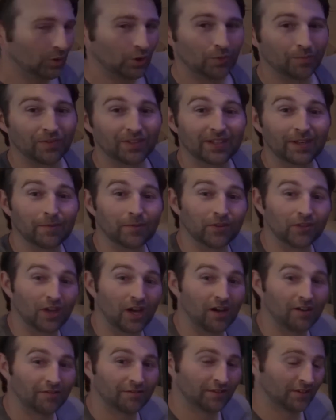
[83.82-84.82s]
Boom, skimmer's
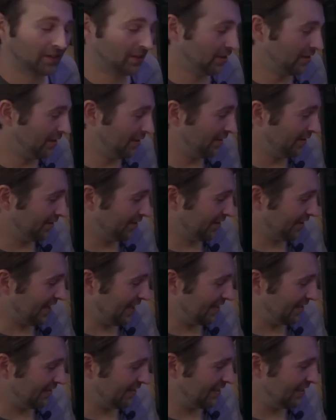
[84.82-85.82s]
off. So look at
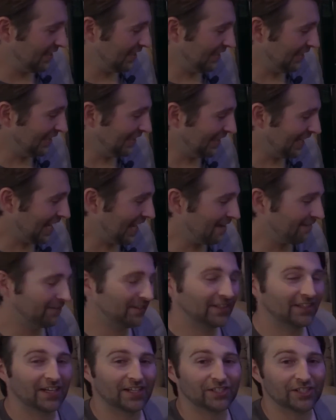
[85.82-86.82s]
that, didn't even have
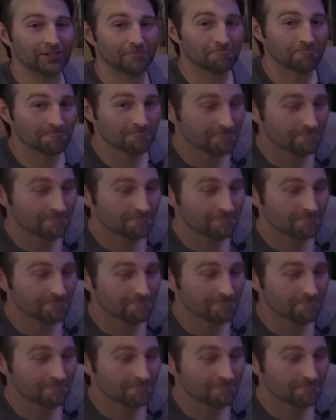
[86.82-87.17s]
to touch it.